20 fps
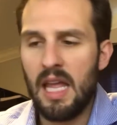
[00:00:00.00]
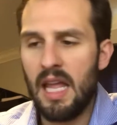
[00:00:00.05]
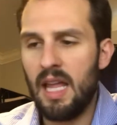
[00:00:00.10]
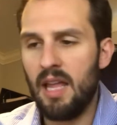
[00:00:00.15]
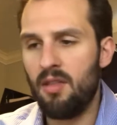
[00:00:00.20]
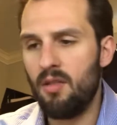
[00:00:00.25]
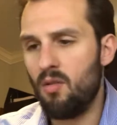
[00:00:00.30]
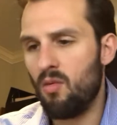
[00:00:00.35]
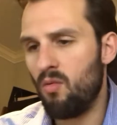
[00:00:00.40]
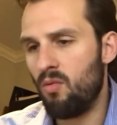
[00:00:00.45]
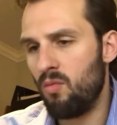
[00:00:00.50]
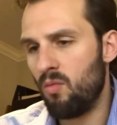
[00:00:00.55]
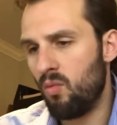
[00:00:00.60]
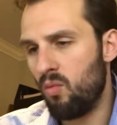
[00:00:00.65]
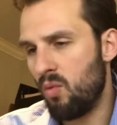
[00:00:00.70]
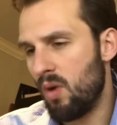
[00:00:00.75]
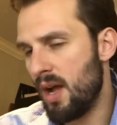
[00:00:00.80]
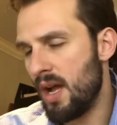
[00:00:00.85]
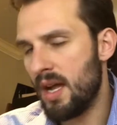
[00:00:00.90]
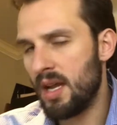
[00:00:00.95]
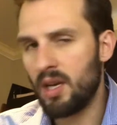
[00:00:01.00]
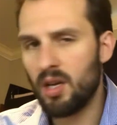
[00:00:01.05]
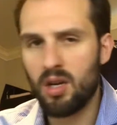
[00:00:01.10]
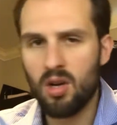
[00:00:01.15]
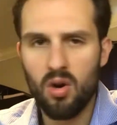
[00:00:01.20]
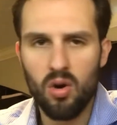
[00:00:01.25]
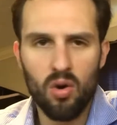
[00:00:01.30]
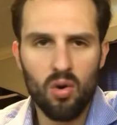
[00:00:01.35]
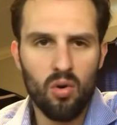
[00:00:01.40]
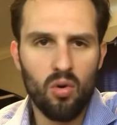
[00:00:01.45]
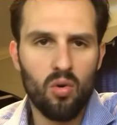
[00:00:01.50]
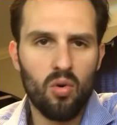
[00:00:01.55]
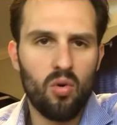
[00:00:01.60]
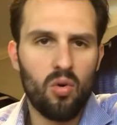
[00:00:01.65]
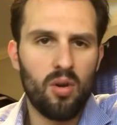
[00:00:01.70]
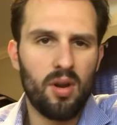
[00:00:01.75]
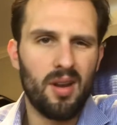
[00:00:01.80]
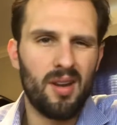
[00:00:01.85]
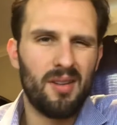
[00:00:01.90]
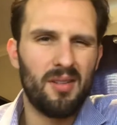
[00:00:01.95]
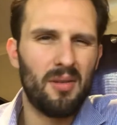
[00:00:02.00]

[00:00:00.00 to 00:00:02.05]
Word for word: in the wet, cold,